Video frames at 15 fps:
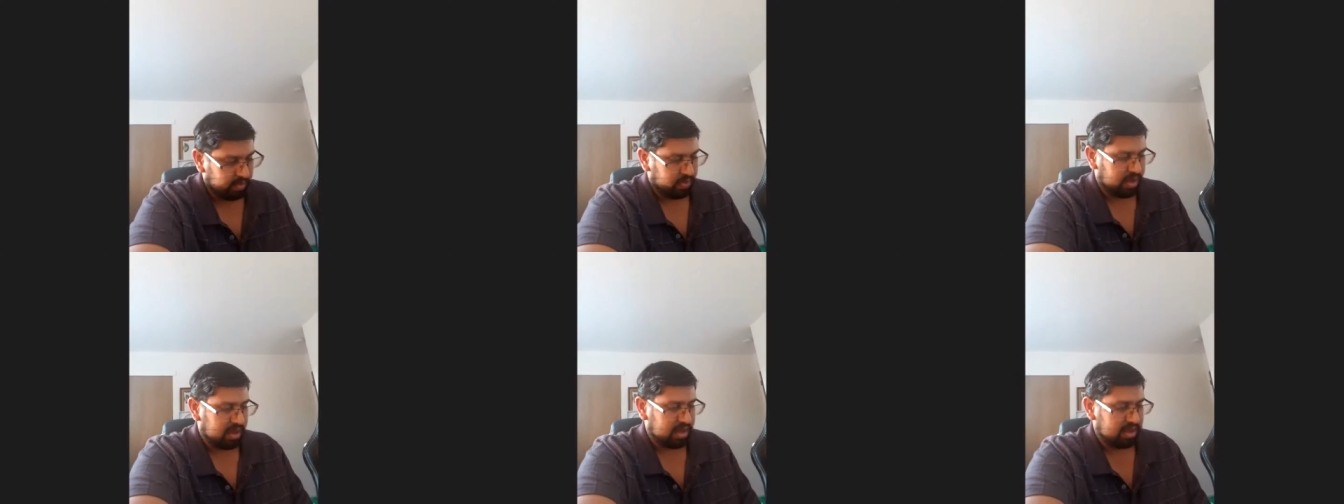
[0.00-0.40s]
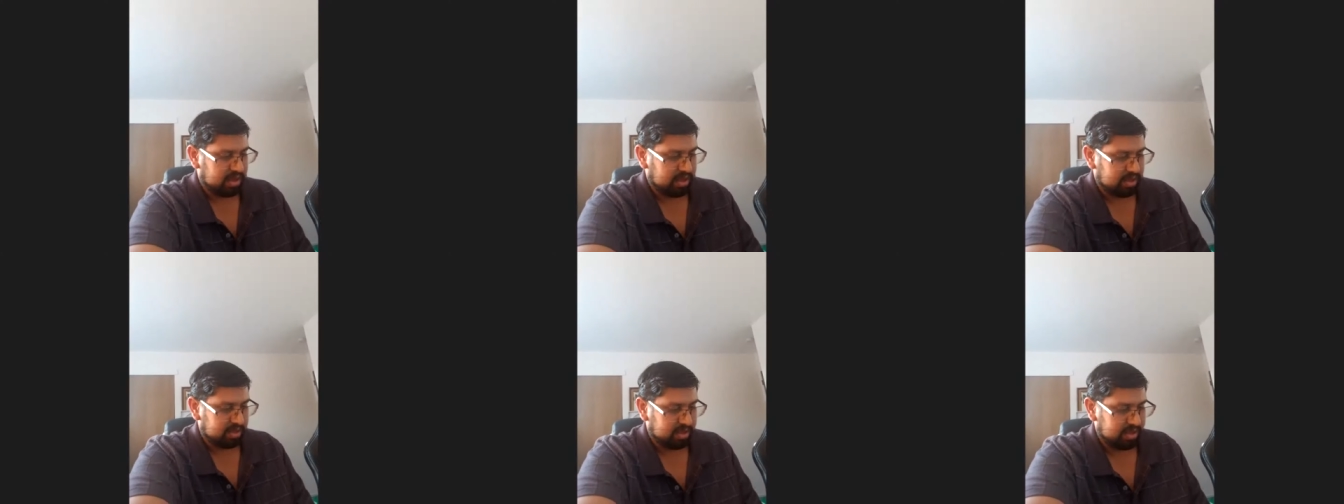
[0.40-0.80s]

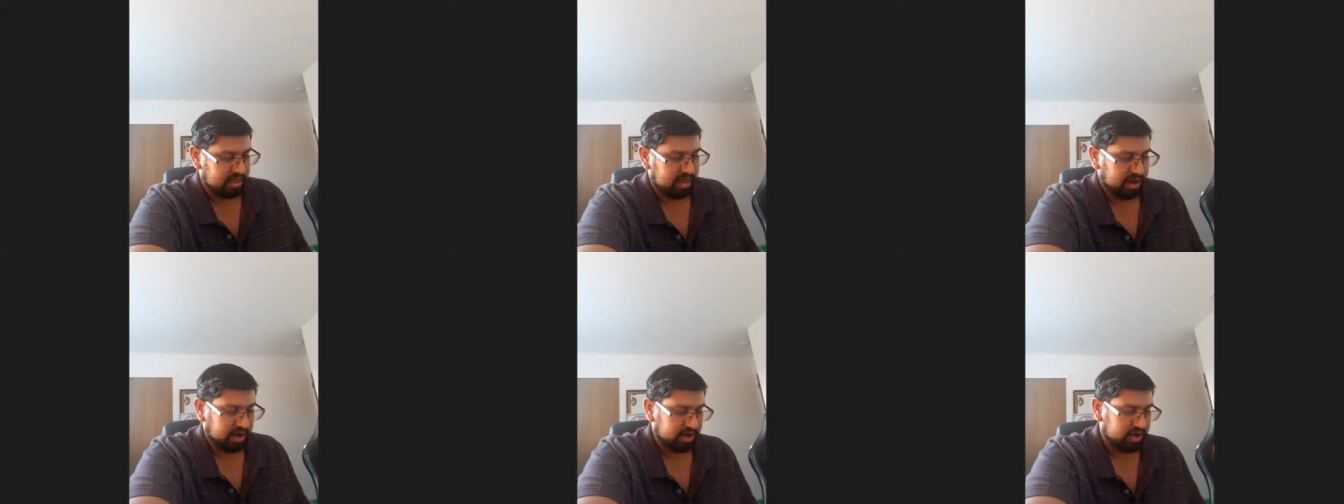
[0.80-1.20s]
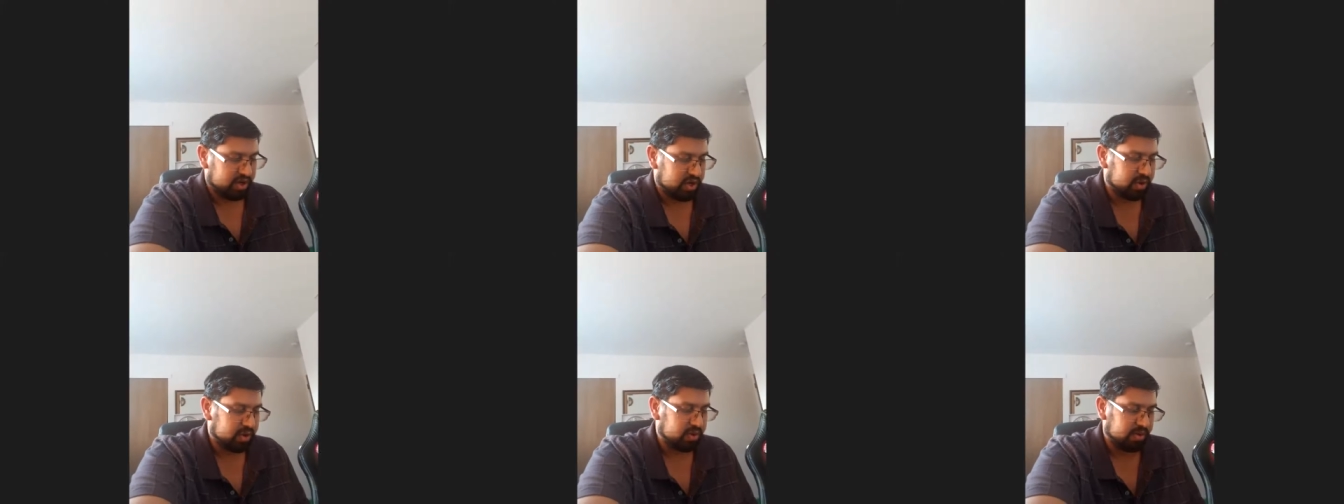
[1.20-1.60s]
uh, there are
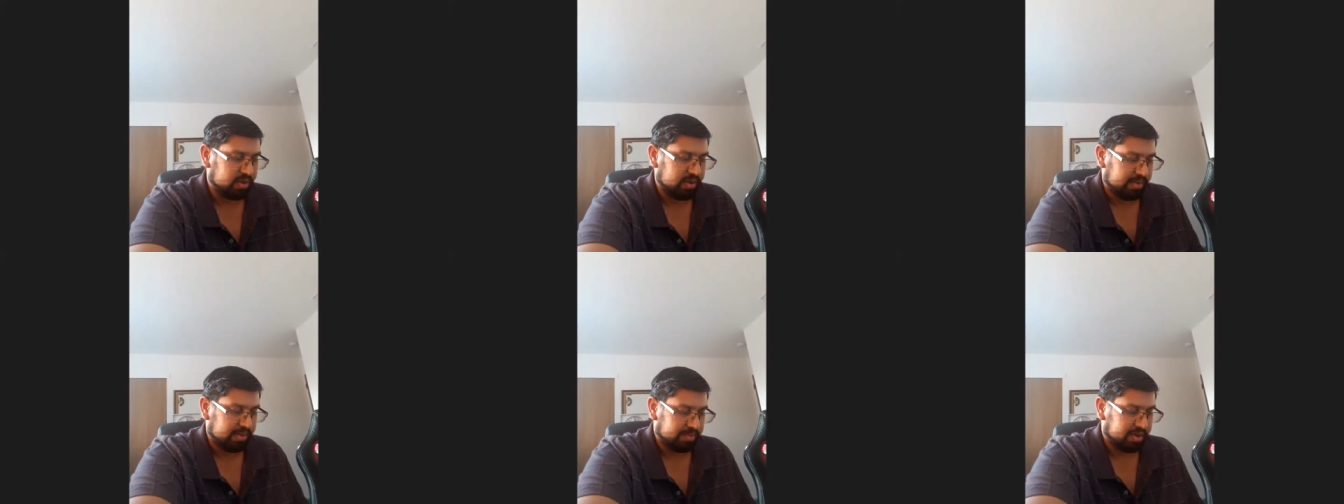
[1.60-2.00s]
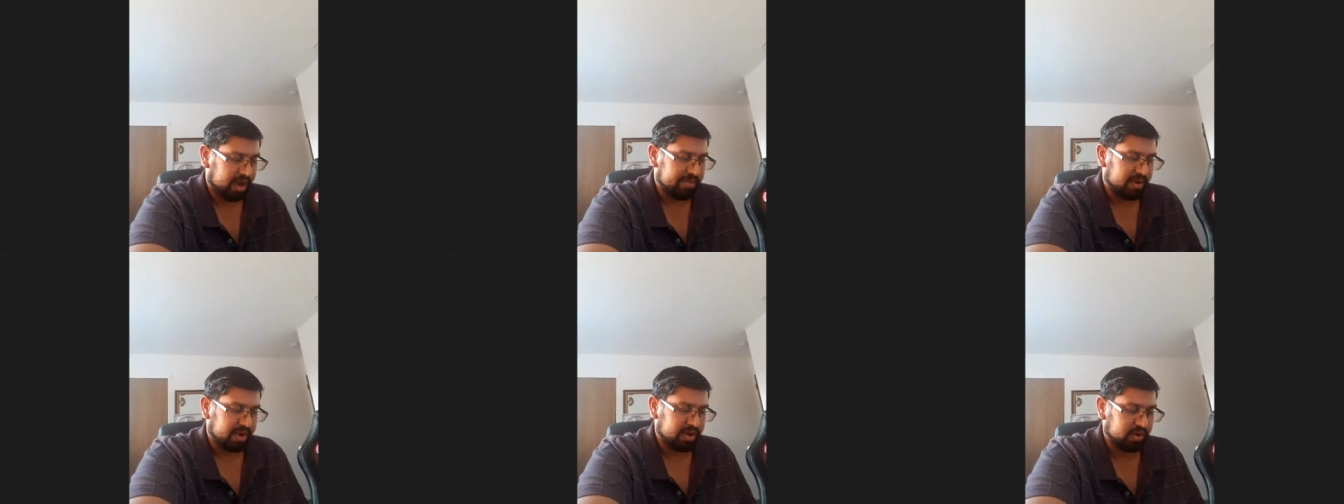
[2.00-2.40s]
two
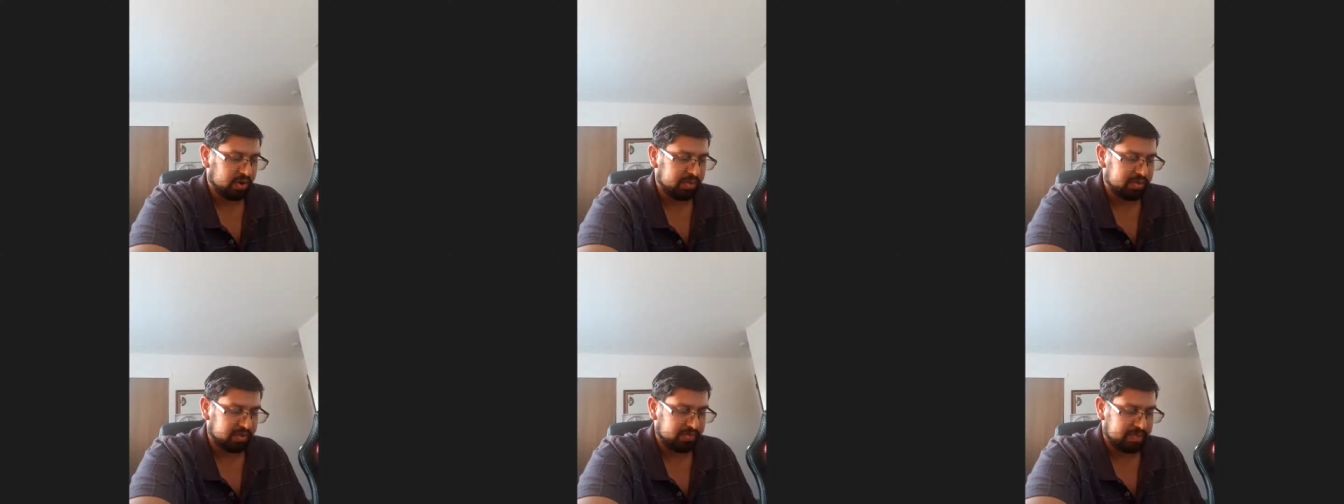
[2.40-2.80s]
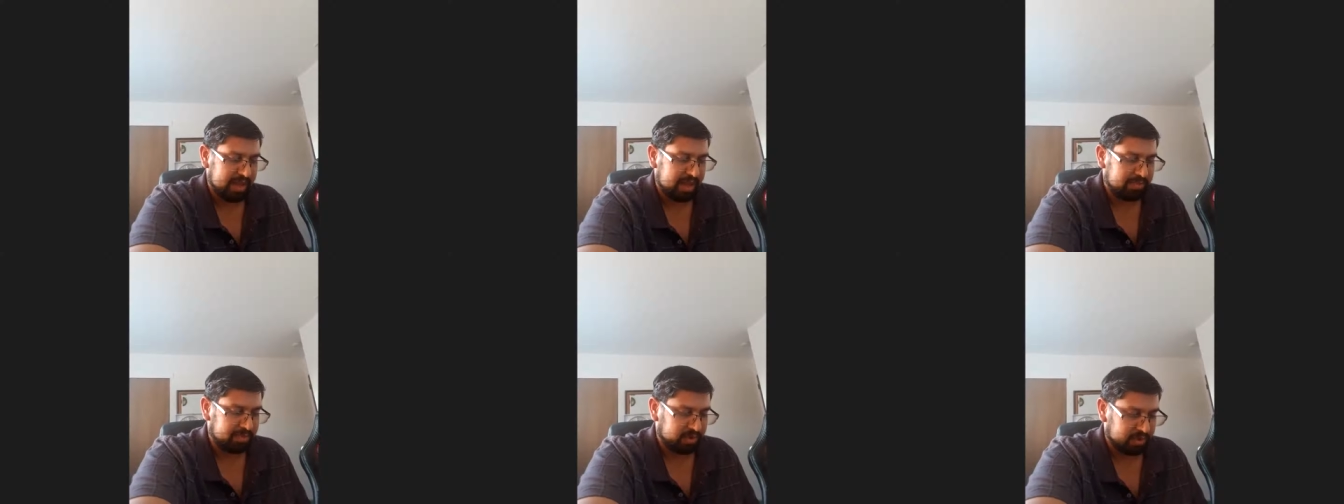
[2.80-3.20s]
primary groups of
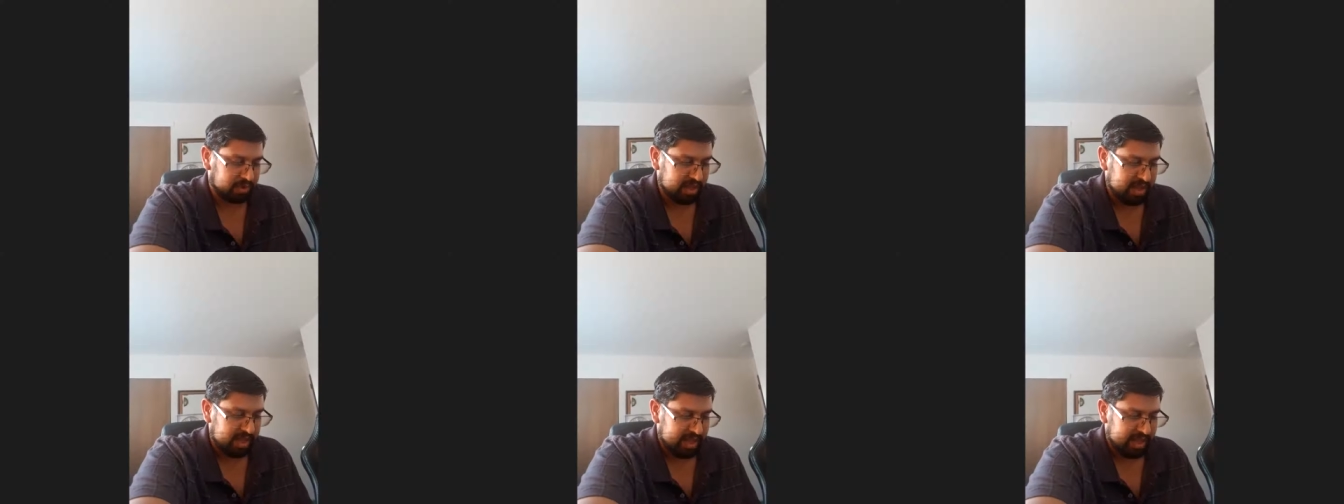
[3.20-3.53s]
people.